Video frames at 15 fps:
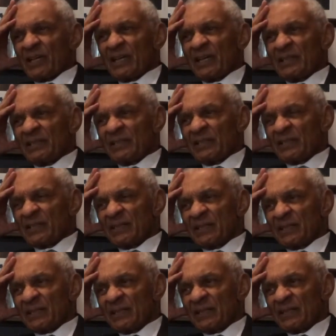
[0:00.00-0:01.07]
and
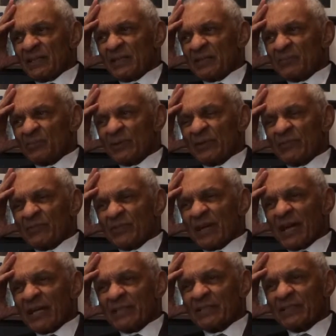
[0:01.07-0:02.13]
we've
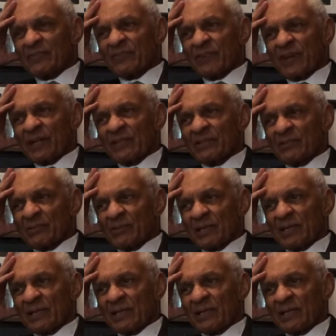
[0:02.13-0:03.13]
got to find a way